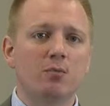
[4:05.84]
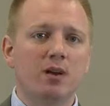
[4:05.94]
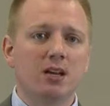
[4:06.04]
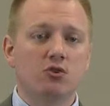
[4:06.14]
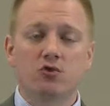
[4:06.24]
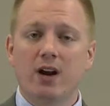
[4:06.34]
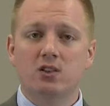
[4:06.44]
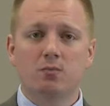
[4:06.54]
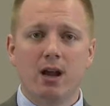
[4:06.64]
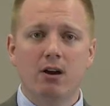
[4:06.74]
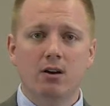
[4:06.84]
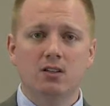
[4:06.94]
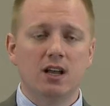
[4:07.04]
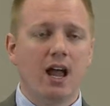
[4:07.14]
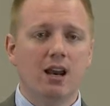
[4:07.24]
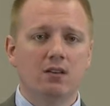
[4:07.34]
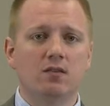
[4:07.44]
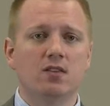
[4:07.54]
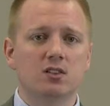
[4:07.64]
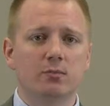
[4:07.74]
should be transparent and
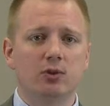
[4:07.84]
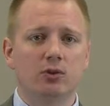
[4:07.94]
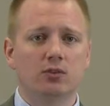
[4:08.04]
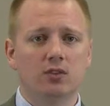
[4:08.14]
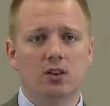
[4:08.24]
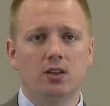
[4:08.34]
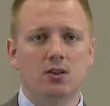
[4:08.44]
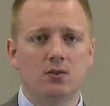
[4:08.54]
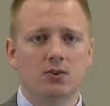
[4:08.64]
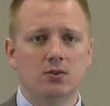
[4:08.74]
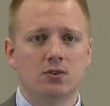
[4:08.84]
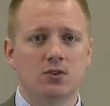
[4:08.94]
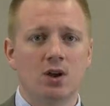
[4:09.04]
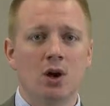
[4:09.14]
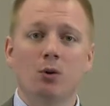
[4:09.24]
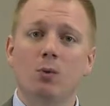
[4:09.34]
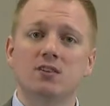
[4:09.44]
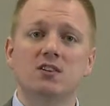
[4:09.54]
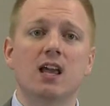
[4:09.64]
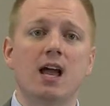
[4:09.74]
invisible to the users.
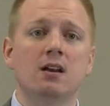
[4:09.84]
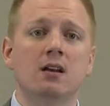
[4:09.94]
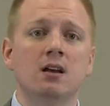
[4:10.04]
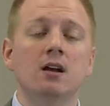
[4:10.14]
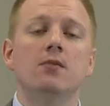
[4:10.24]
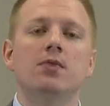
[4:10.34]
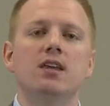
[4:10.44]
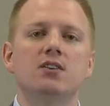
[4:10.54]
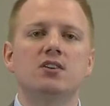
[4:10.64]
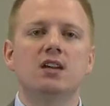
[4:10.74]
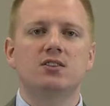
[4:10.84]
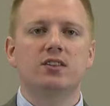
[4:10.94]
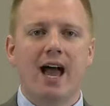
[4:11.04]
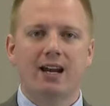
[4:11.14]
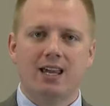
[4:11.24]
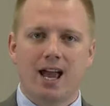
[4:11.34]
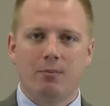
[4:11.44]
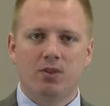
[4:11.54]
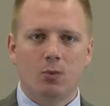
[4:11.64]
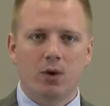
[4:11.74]
Once again, this is that
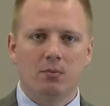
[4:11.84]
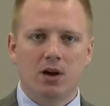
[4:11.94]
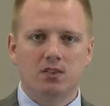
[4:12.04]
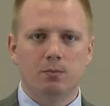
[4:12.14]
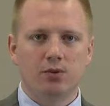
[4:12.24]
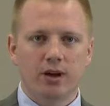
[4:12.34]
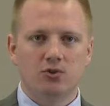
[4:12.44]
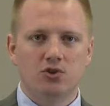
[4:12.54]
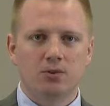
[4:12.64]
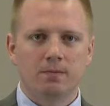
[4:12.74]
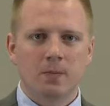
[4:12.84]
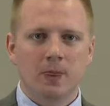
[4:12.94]
gap that we must bridge.